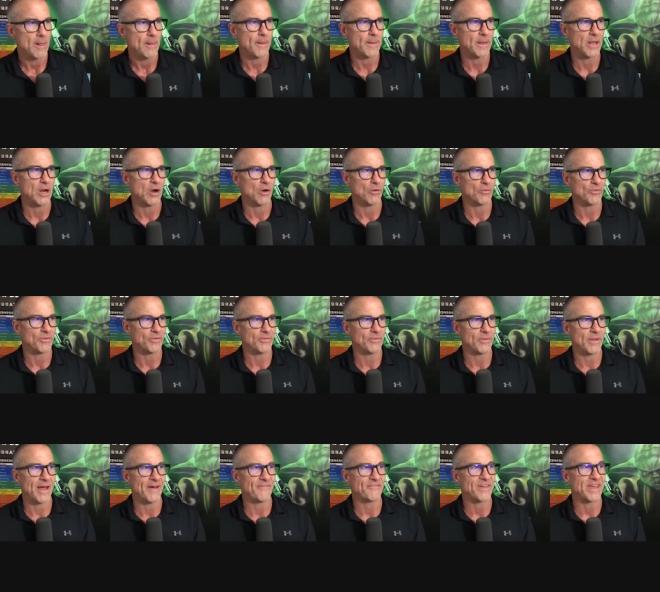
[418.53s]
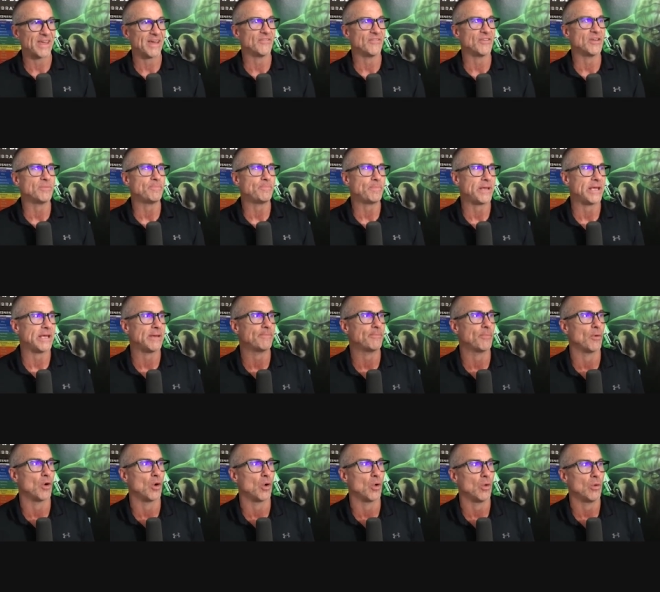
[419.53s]
You know, have given
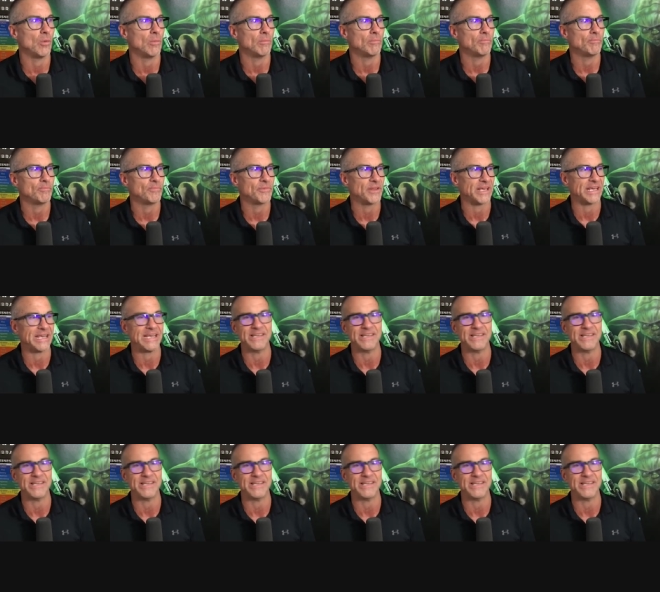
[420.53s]
people the